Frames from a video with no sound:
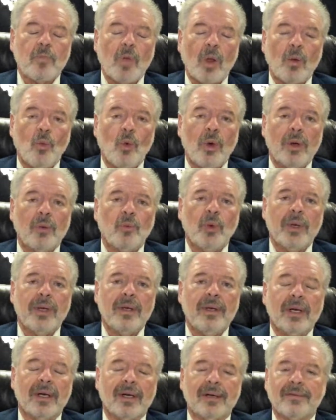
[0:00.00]
when
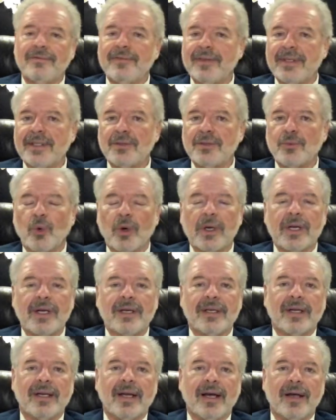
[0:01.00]
we finished working
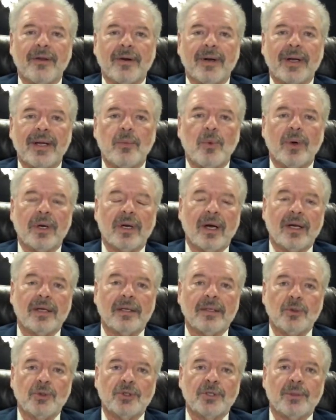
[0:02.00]
together, he went on to
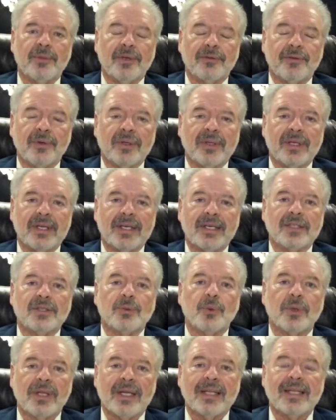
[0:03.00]
do some different things
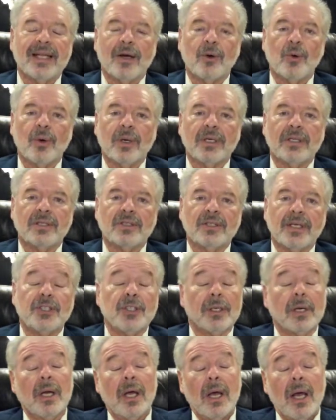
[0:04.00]
within that
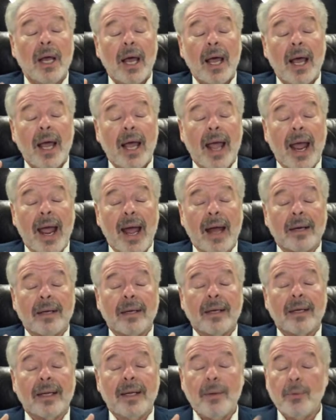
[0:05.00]
organization.
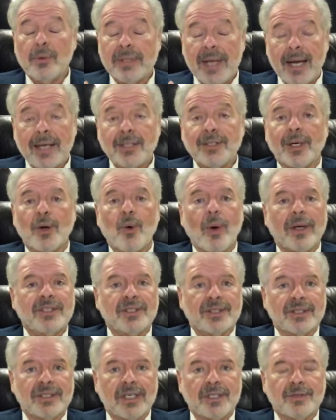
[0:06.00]
And he was actually quite
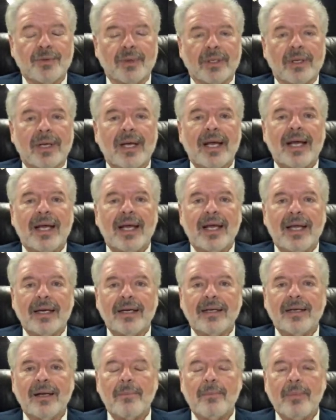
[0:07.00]
successful. He
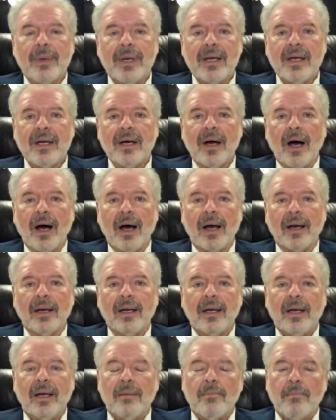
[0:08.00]
ended up being on
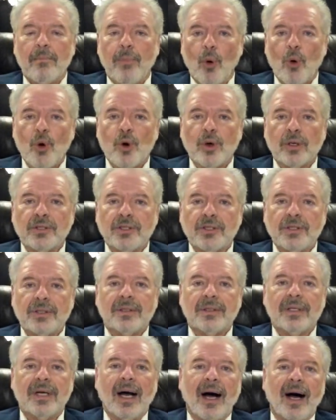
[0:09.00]
boards
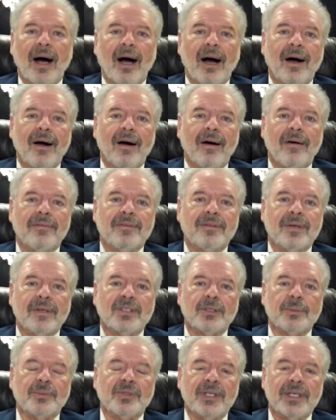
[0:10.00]
of
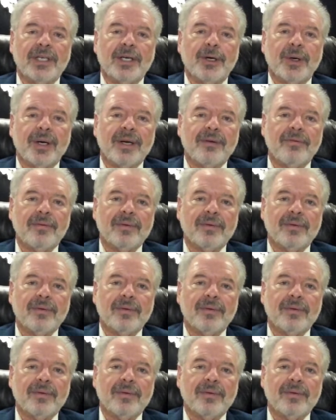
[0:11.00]
subsidiary